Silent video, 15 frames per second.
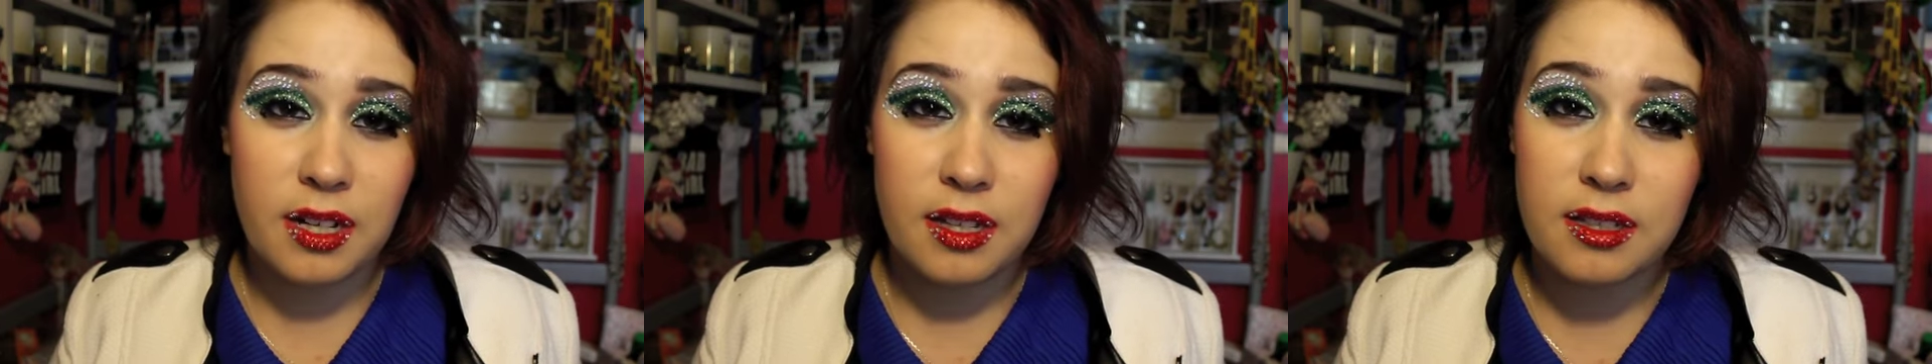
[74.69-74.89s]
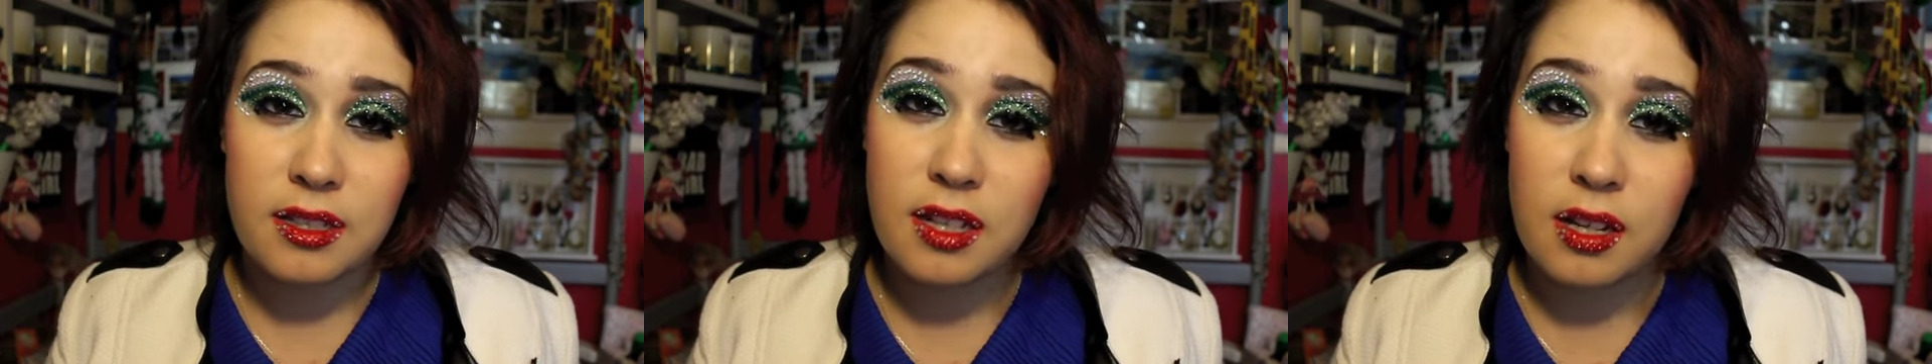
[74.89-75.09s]

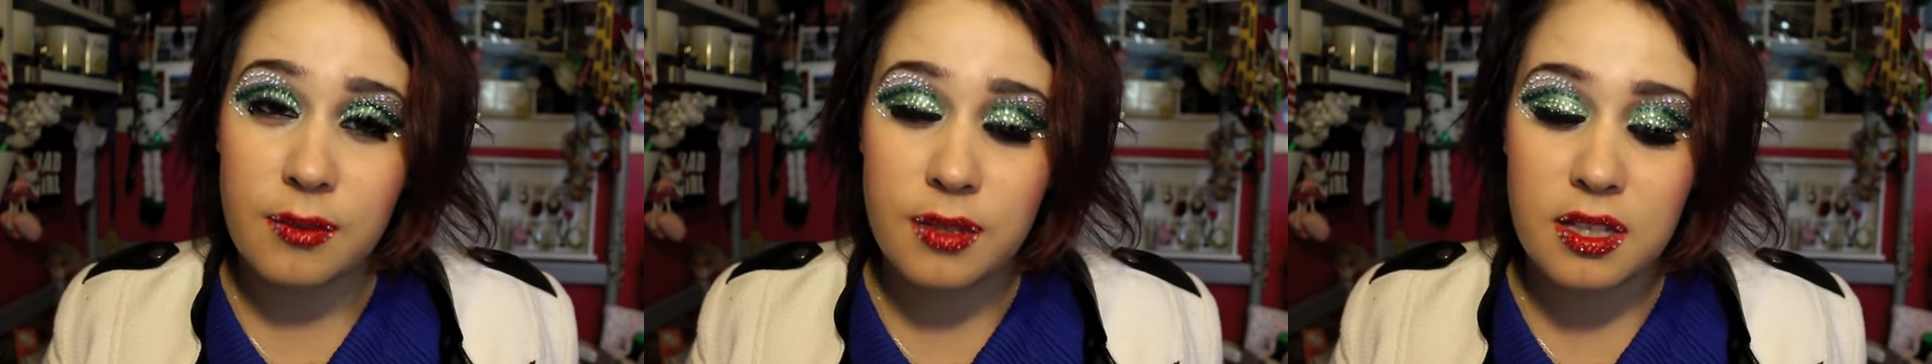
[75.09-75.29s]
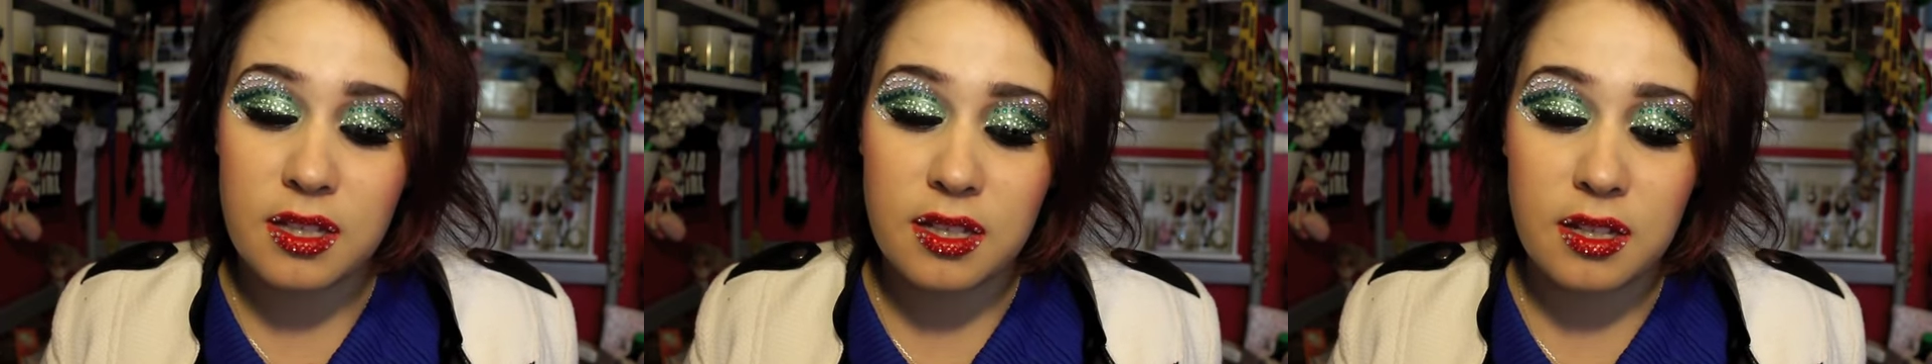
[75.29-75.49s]
and the
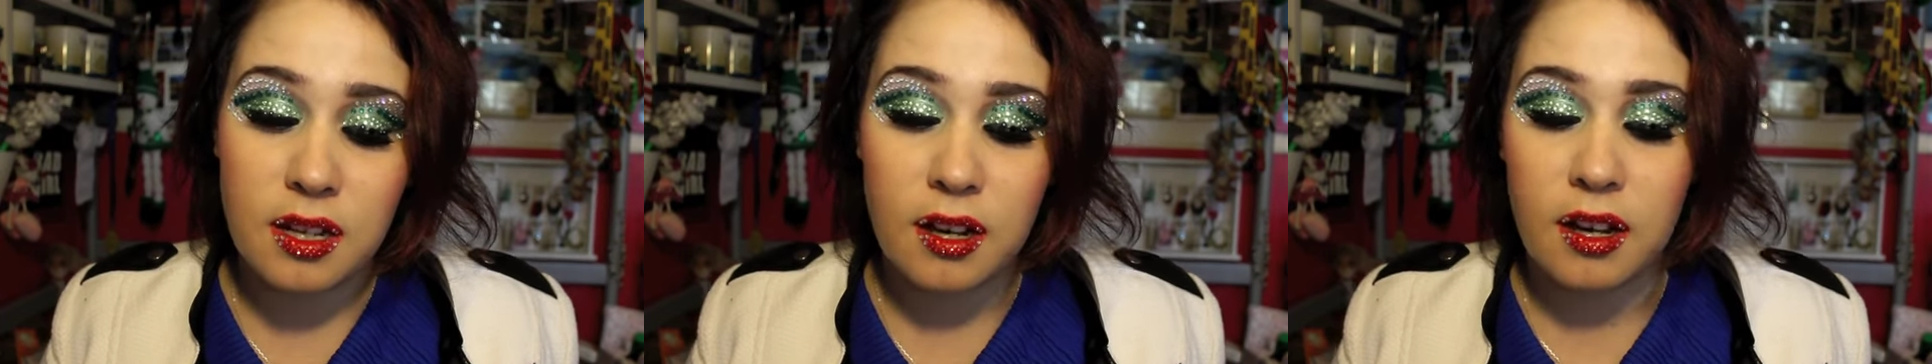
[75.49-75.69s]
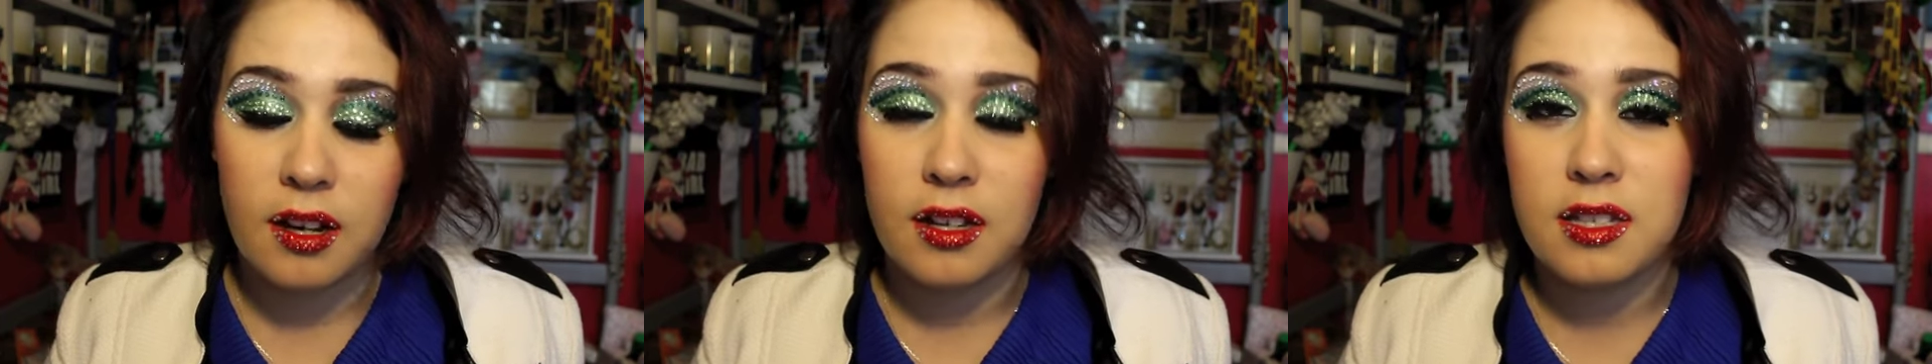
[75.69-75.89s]
Diamonds.
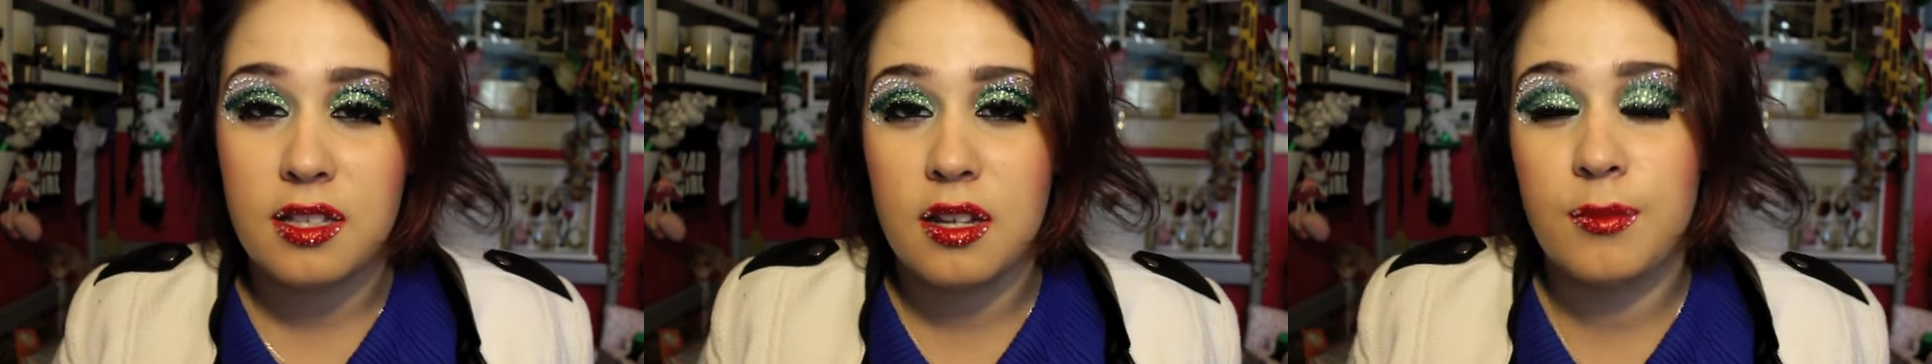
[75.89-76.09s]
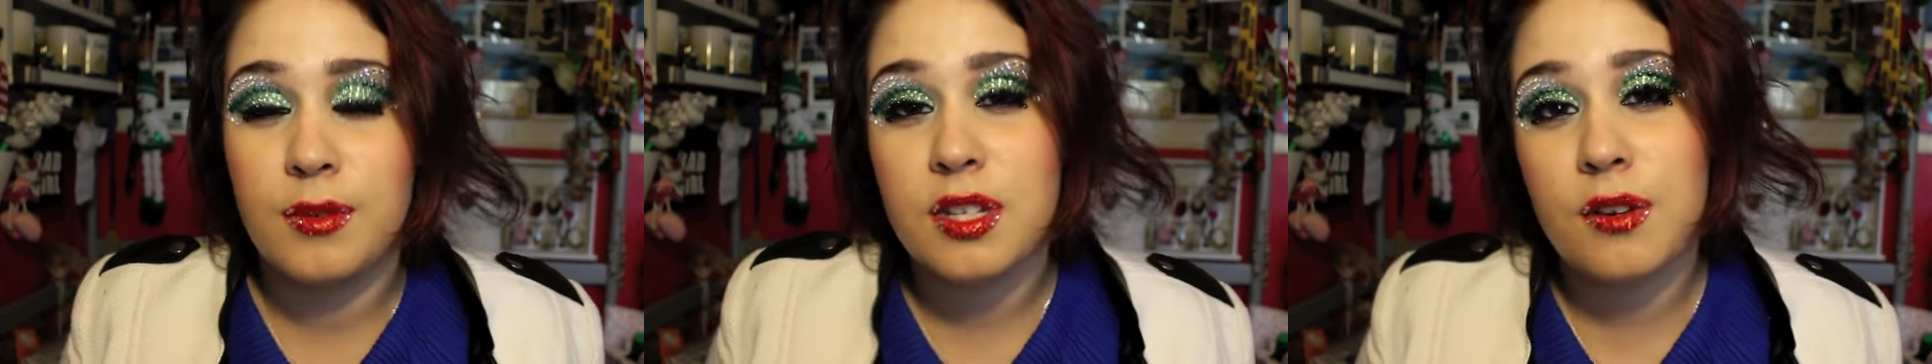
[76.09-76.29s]
His
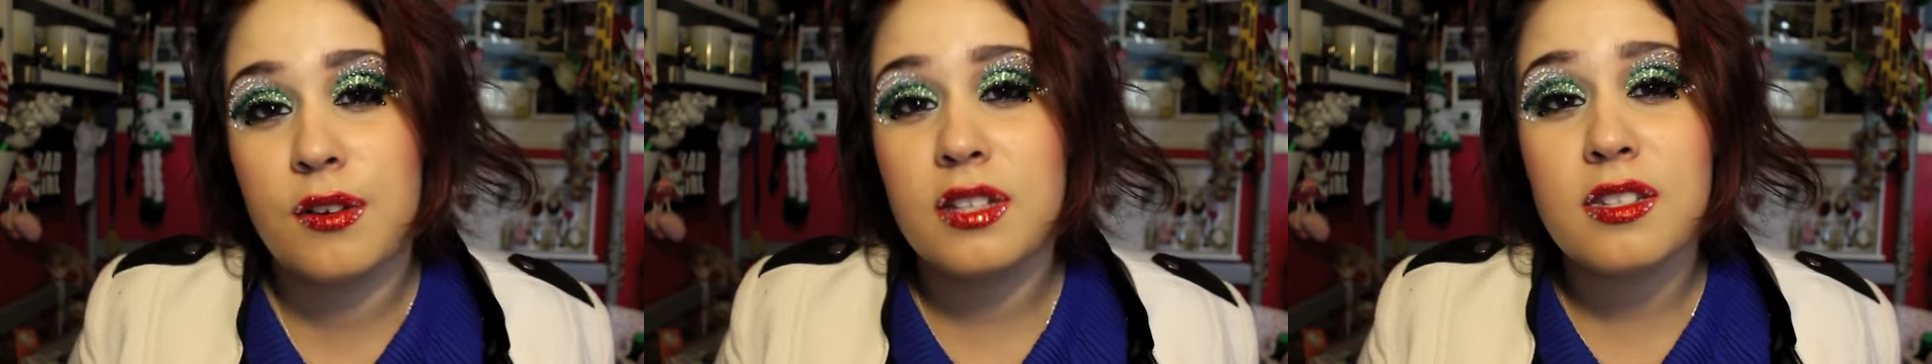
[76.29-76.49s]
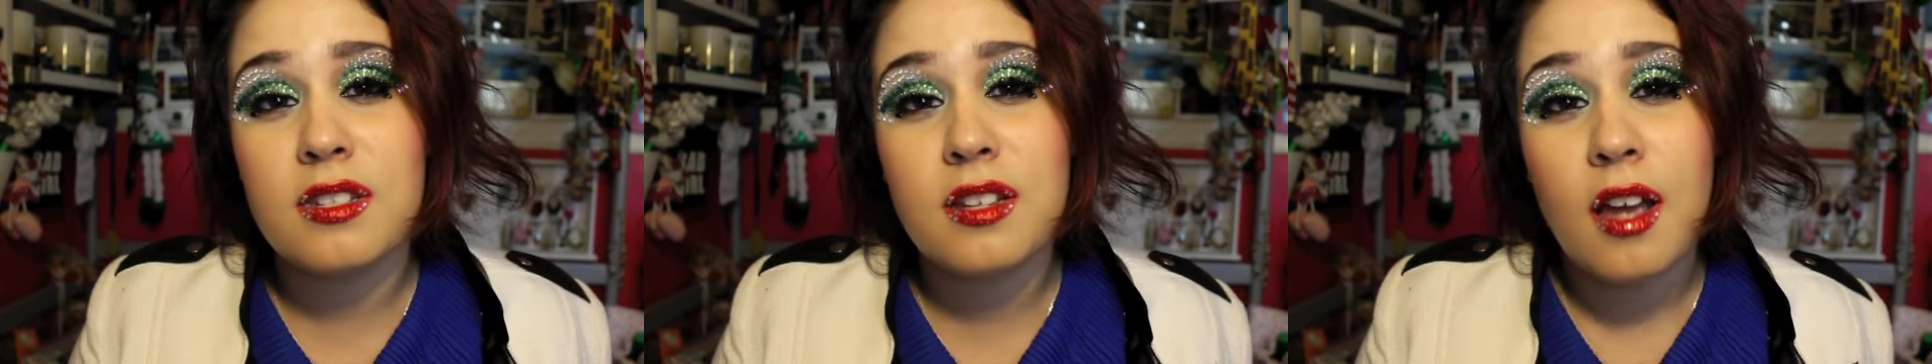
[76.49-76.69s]
name is
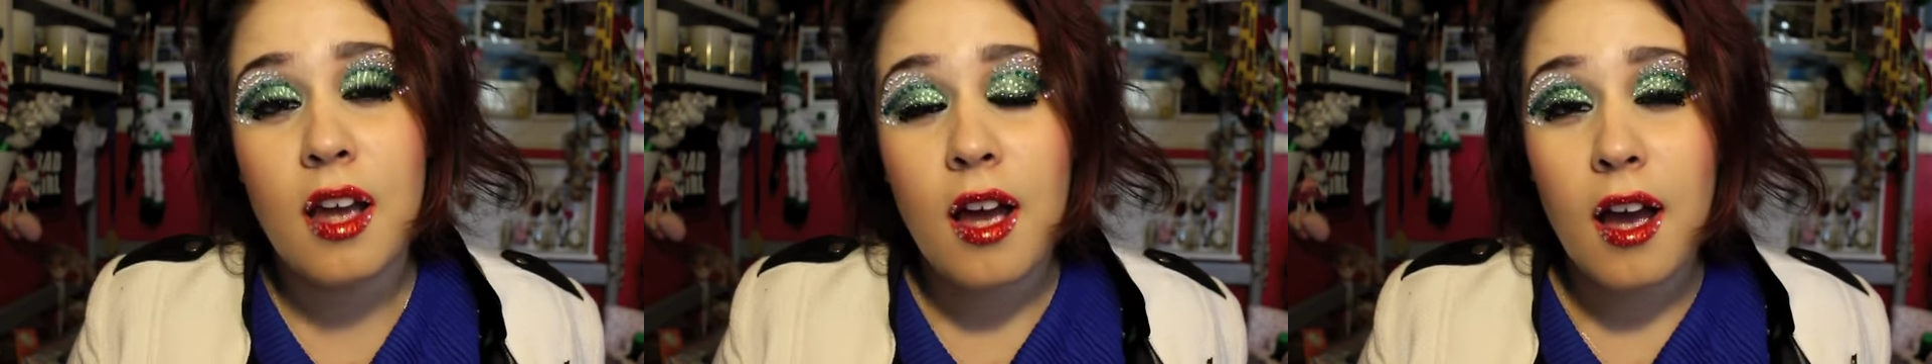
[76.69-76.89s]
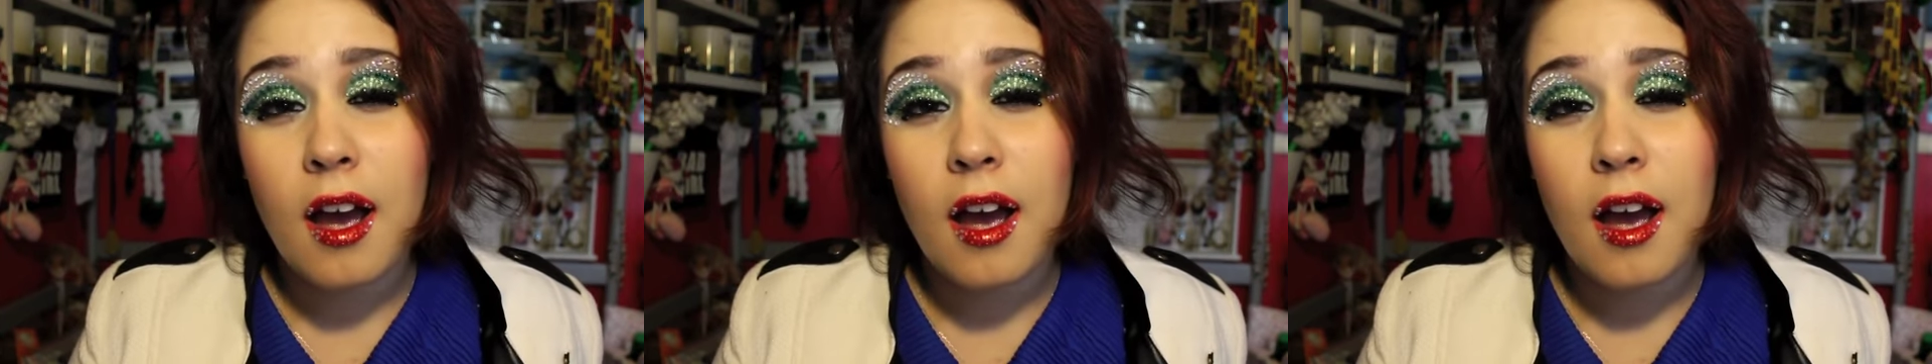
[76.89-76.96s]
Chris.